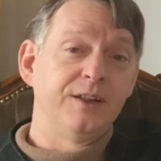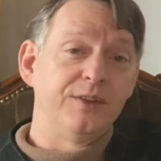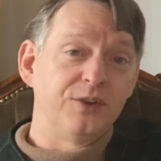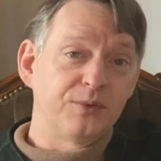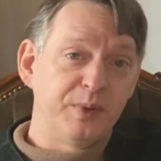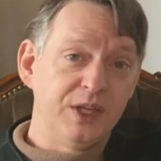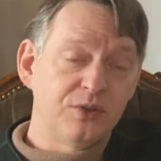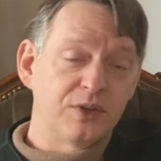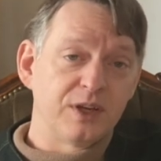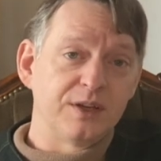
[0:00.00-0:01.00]
This
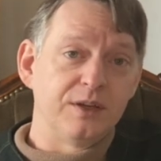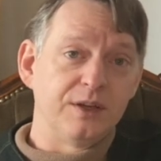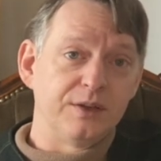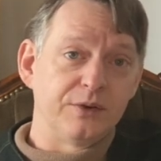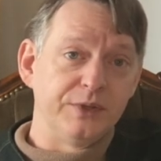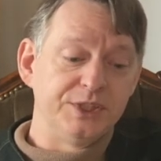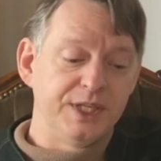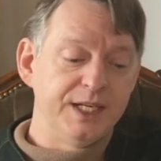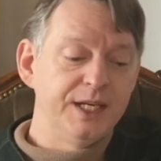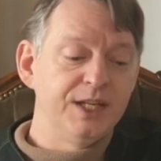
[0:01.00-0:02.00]
piece uh, uh,
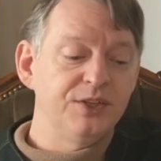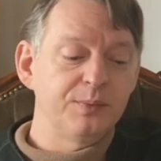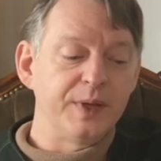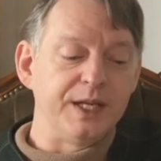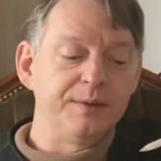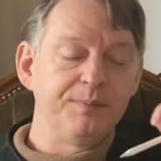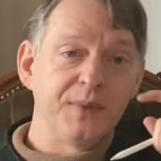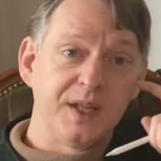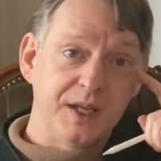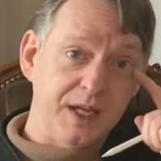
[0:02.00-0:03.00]
originated in Spain.
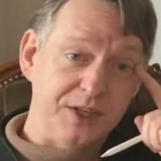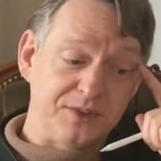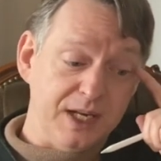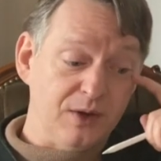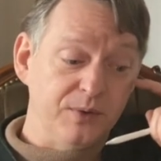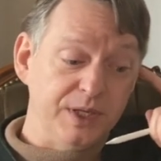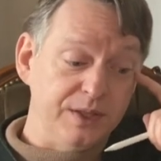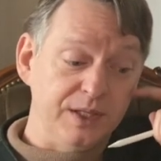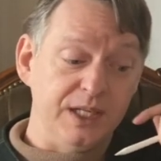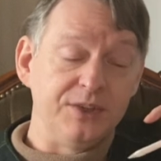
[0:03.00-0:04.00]
It's now
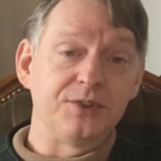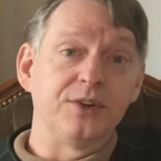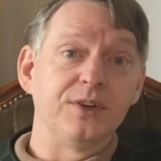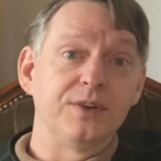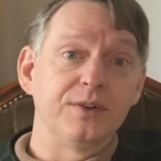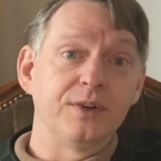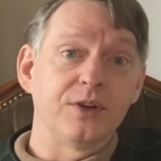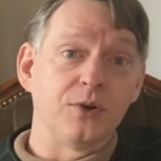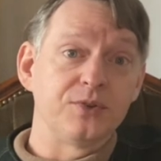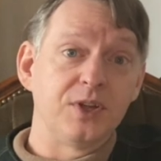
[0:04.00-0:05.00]
in the eastern
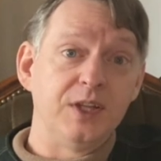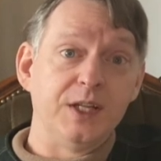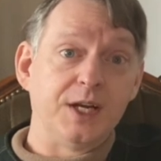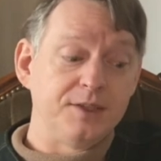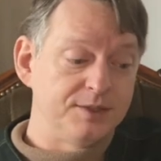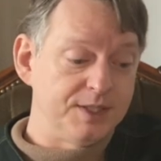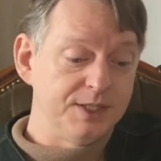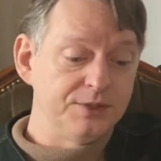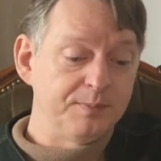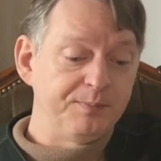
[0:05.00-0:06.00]
coast of the United
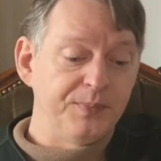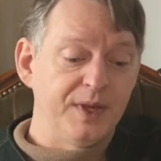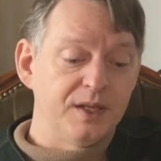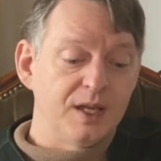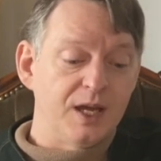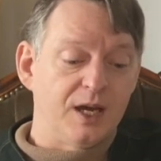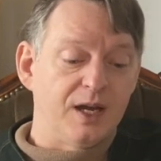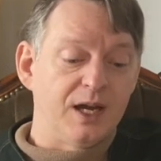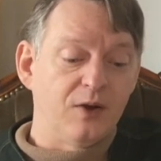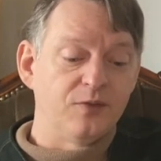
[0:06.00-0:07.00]
States. Uh,
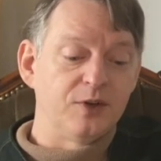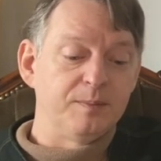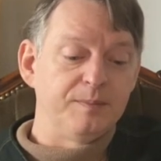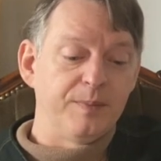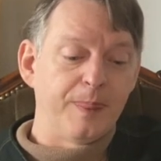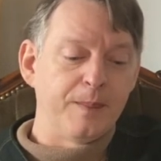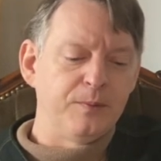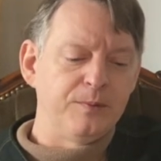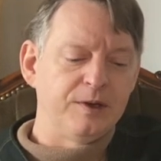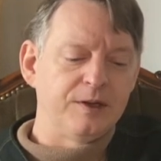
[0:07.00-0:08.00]
however,
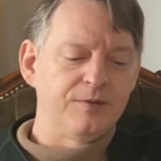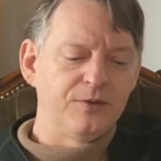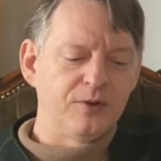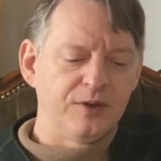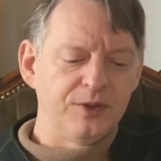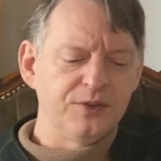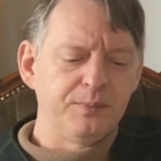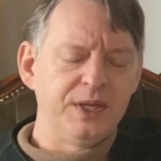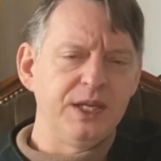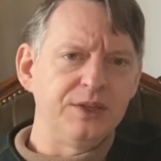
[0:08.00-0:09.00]
um, this
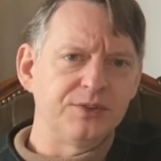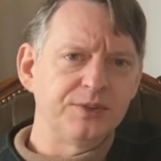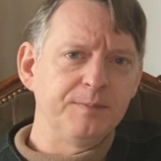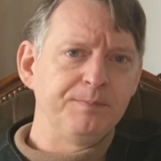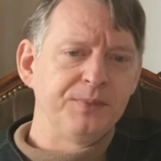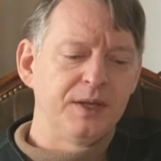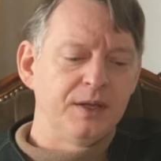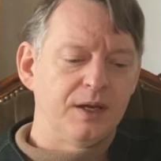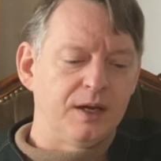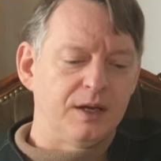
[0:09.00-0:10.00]
piece,
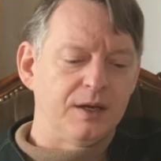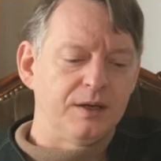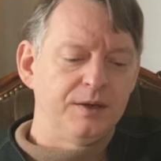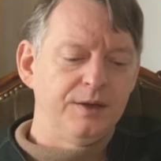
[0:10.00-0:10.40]
uh,